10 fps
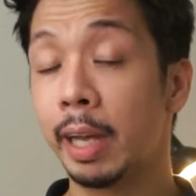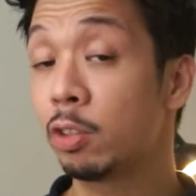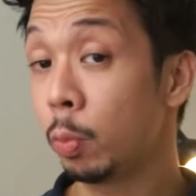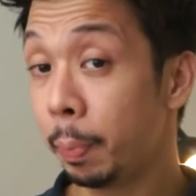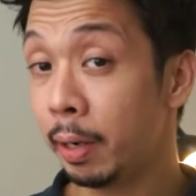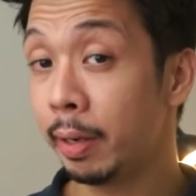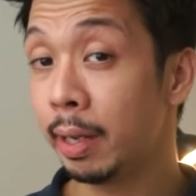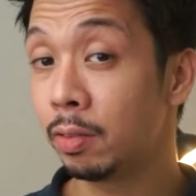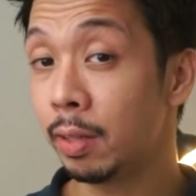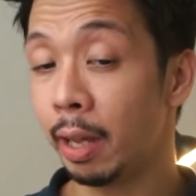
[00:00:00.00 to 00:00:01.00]

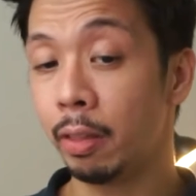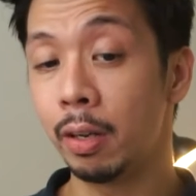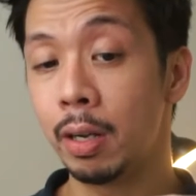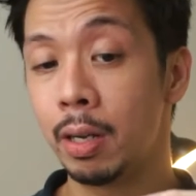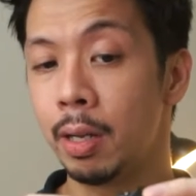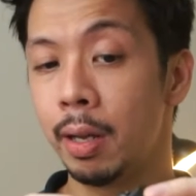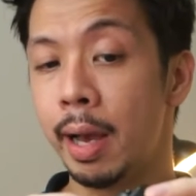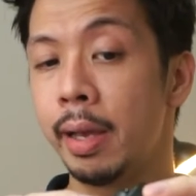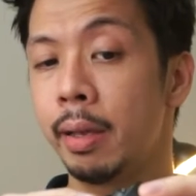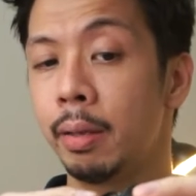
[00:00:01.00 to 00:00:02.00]
experienced either.
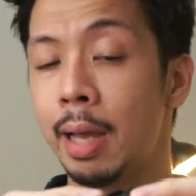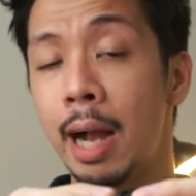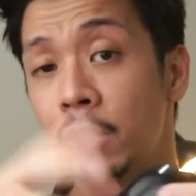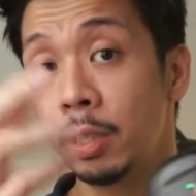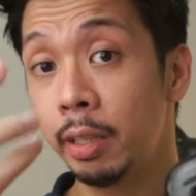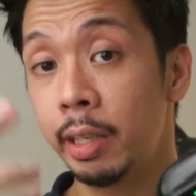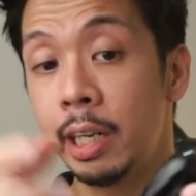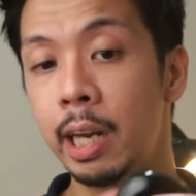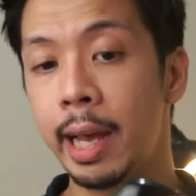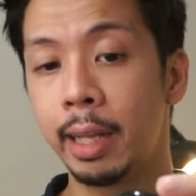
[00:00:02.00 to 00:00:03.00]
I actually
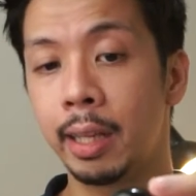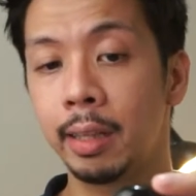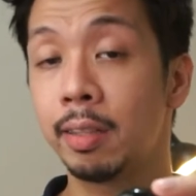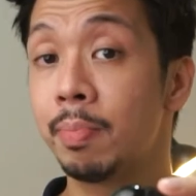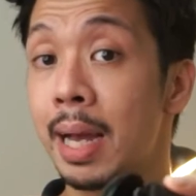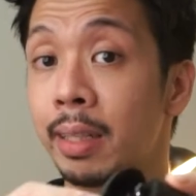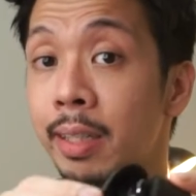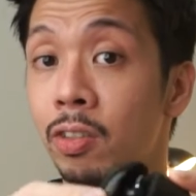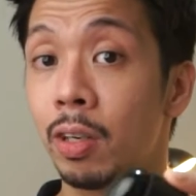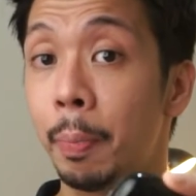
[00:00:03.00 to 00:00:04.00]
really like that the
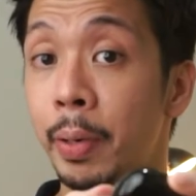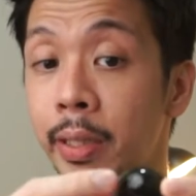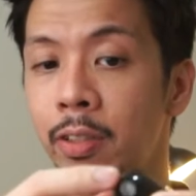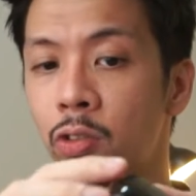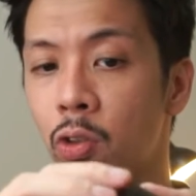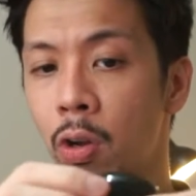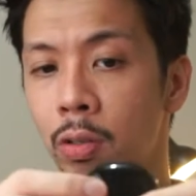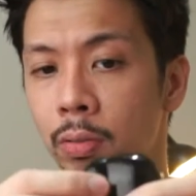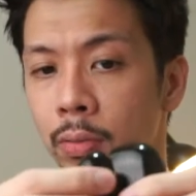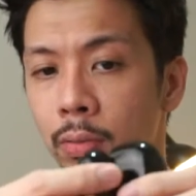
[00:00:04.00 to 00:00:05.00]
magnets are pretty
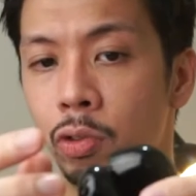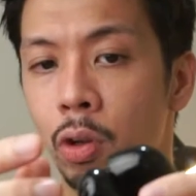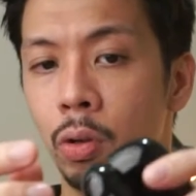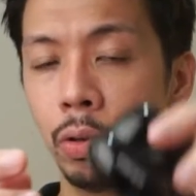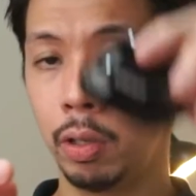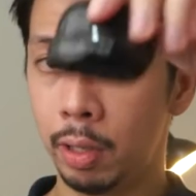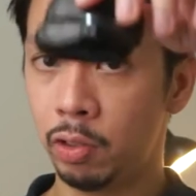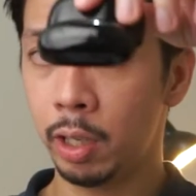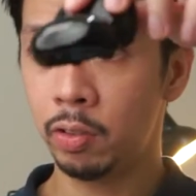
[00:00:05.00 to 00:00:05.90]
strong. So as you can